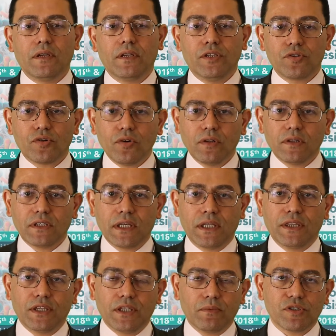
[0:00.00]
enrolled,
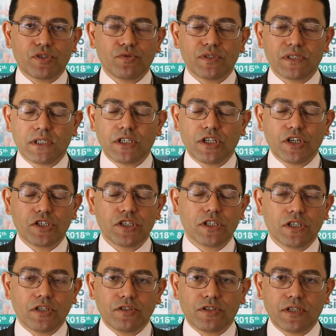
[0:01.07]
and the WHO is
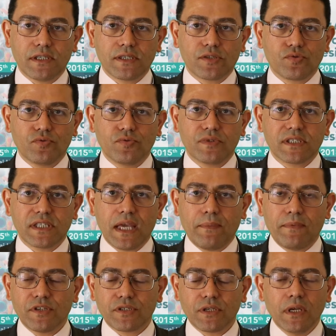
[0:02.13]
encouraging countries to
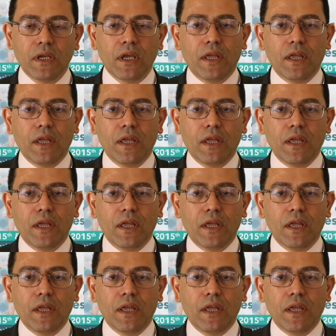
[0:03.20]
establish